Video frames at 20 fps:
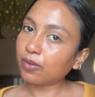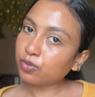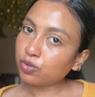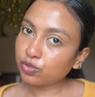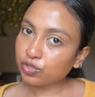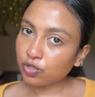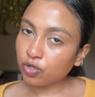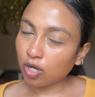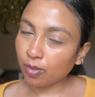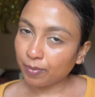
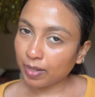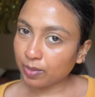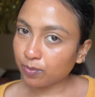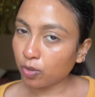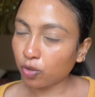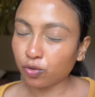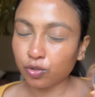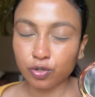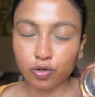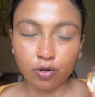use a compact
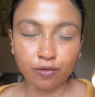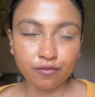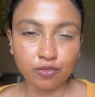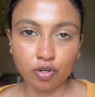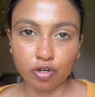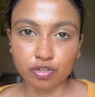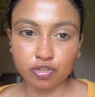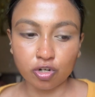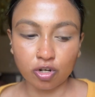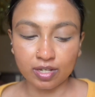powder of
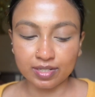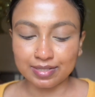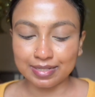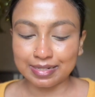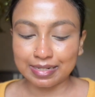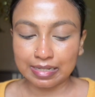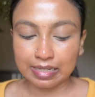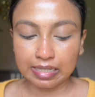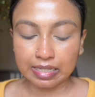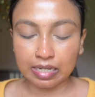your choice
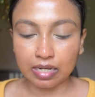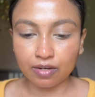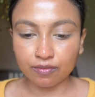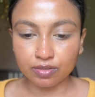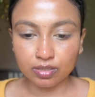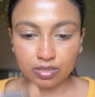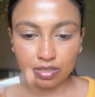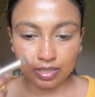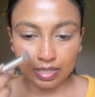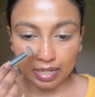and
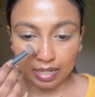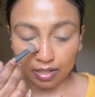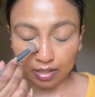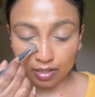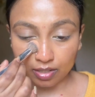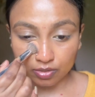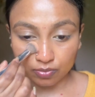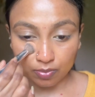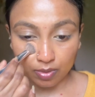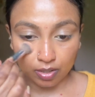cover the
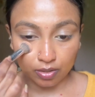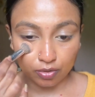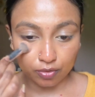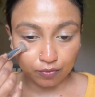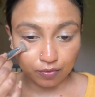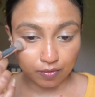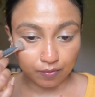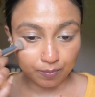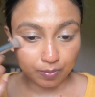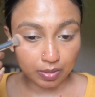areas where
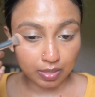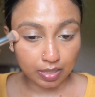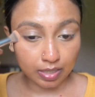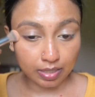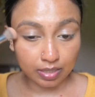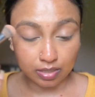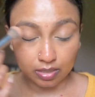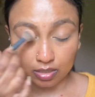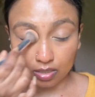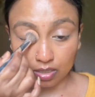you've
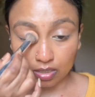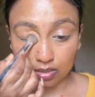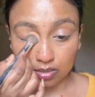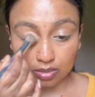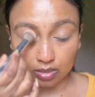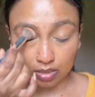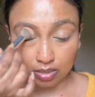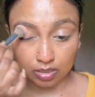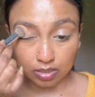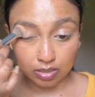applied
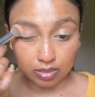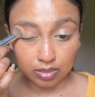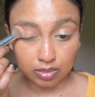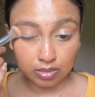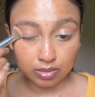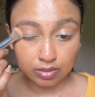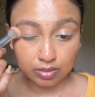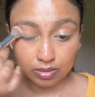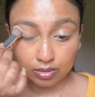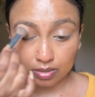
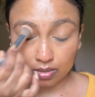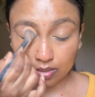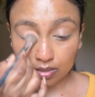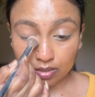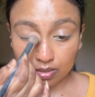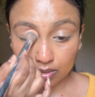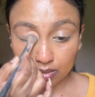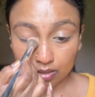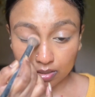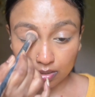concealer.
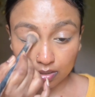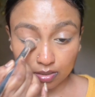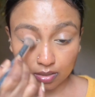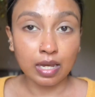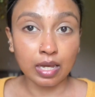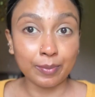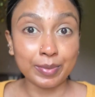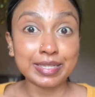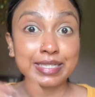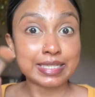
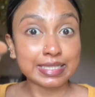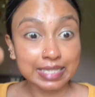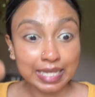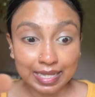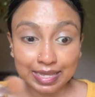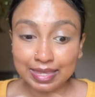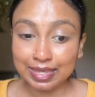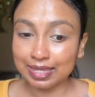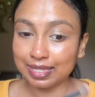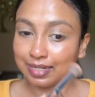I mean
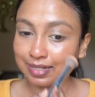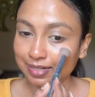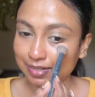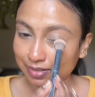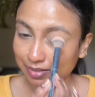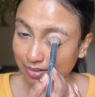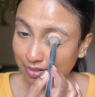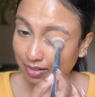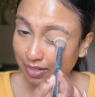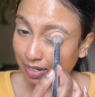set
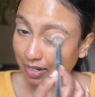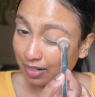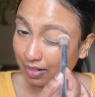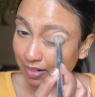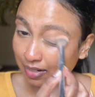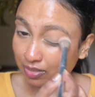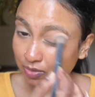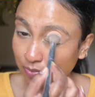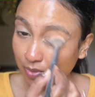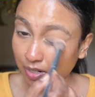the
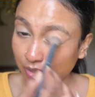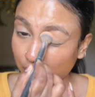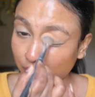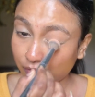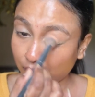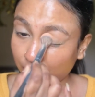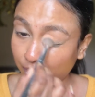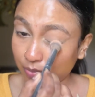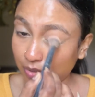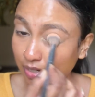areas where
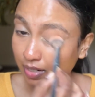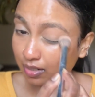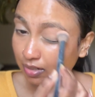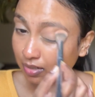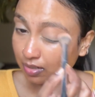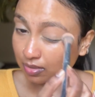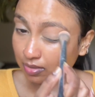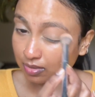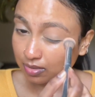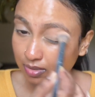you've applied
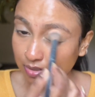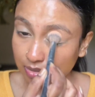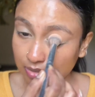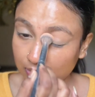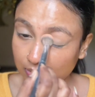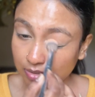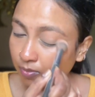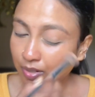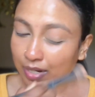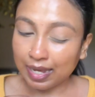
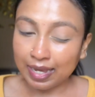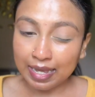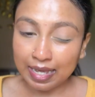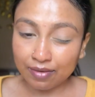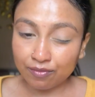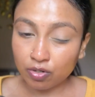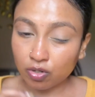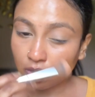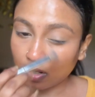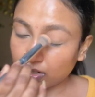concealer but I
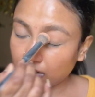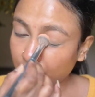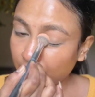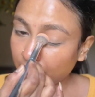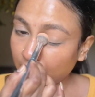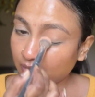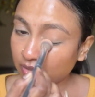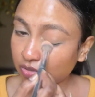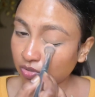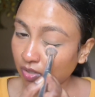have an oily
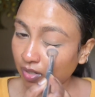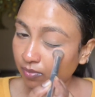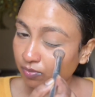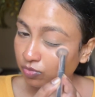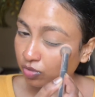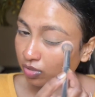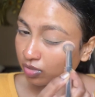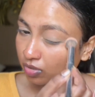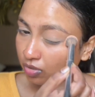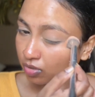face so I'm
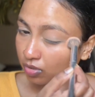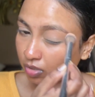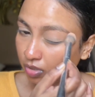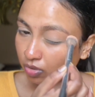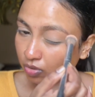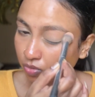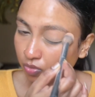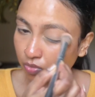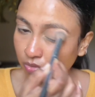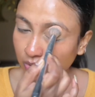just gonna
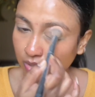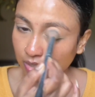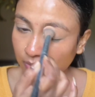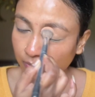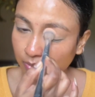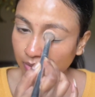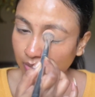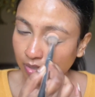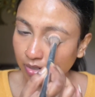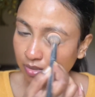you know
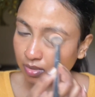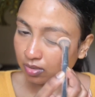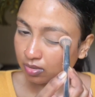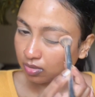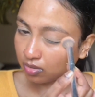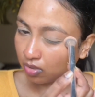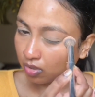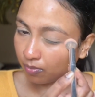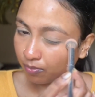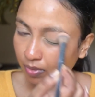apply this
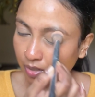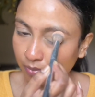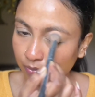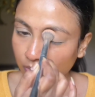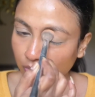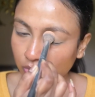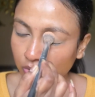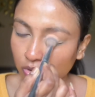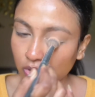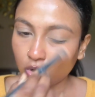compact
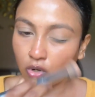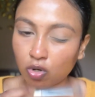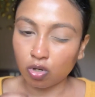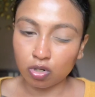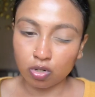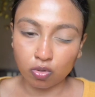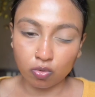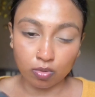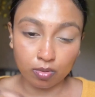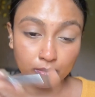powder
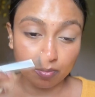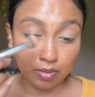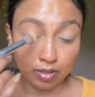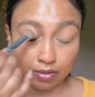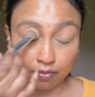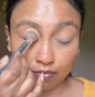all over my